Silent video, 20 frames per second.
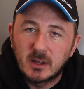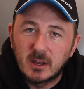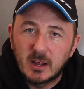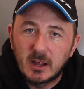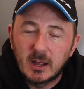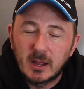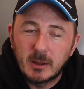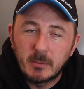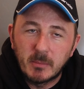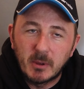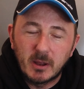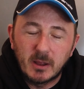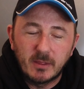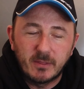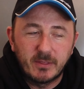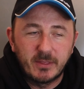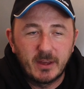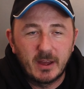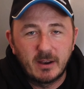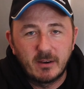
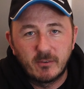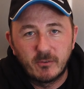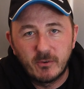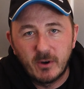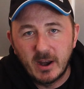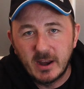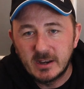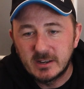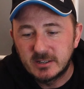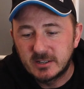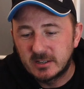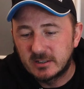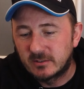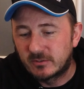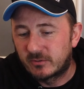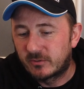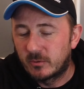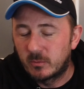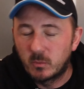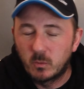That ranges
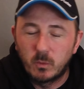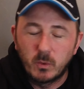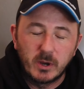from